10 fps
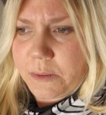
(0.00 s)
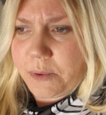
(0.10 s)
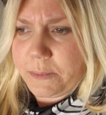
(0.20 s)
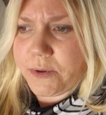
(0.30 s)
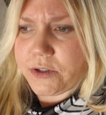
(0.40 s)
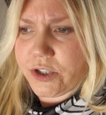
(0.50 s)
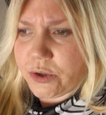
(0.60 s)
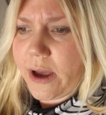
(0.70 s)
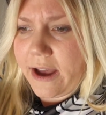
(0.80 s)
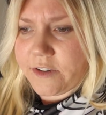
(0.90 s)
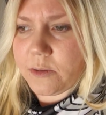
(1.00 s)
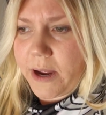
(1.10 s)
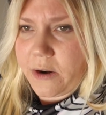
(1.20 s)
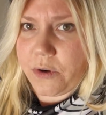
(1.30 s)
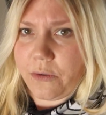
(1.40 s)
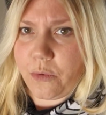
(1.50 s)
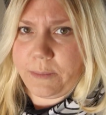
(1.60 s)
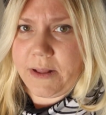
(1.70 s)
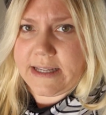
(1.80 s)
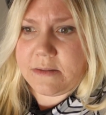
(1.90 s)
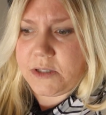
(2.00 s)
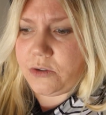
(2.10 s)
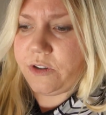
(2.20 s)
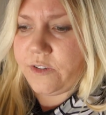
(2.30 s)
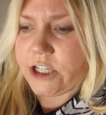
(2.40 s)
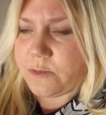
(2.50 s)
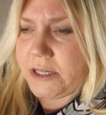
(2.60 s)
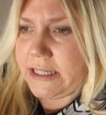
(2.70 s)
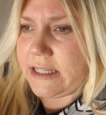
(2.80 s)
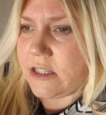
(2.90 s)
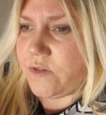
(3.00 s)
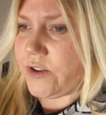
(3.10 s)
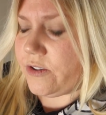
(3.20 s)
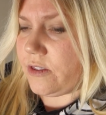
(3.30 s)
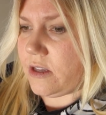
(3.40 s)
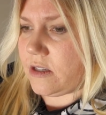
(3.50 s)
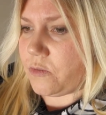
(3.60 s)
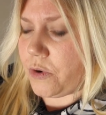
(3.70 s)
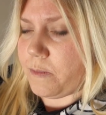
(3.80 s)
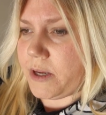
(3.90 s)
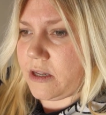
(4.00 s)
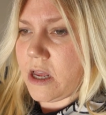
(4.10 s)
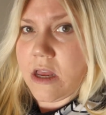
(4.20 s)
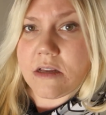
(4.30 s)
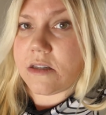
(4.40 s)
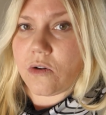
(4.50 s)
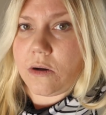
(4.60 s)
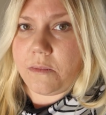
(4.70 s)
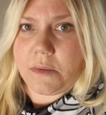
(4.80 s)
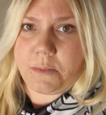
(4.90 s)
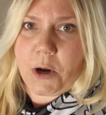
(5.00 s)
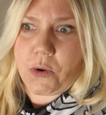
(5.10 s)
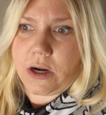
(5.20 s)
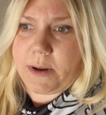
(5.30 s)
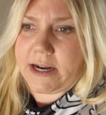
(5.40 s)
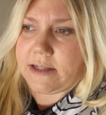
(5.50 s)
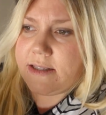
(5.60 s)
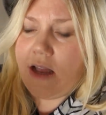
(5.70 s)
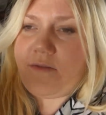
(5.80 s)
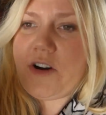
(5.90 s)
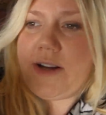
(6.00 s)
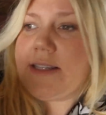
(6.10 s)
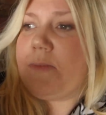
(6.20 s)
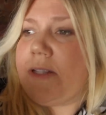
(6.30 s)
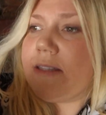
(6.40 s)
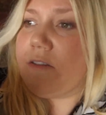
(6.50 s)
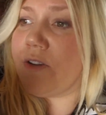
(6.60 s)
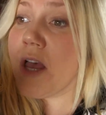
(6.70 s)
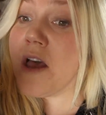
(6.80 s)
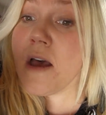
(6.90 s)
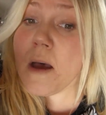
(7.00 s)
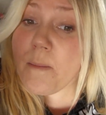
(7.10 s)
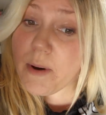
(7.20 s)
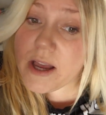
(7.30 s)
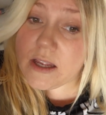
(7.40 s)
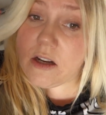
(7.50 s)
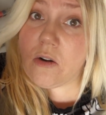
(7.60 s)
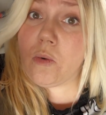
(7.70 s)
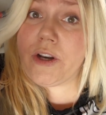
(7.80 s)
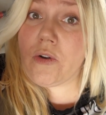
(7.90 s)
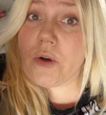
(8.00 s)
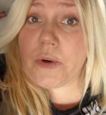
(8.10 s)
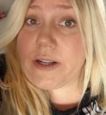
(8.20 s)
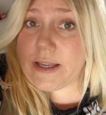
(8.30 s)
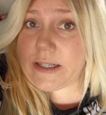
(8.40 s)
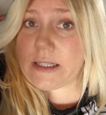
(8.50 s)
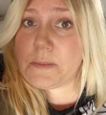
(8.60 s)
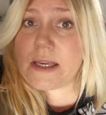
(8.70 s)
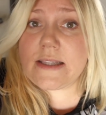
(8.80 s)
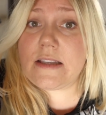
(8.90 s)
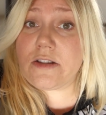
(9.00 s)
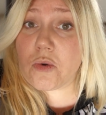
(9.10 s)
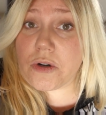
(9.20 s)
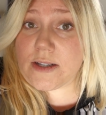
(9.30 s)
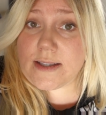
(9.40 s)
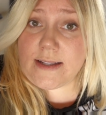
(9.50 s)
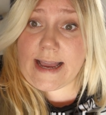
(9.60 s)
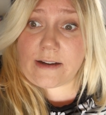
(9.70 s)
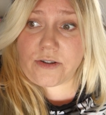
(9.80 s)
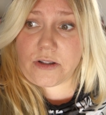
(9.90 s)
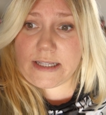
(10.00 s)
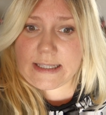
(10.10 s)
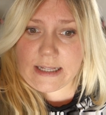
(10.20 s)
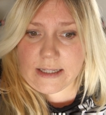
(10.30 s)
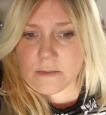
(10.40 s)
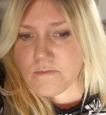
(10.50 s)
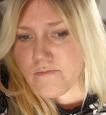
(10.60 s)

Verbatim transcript: People do have to buy re replacement refreshment kits for the Roomba, so I'm not worried about it. It's not very expensive, but we don't know where to get it because the store doesn't actually sell it.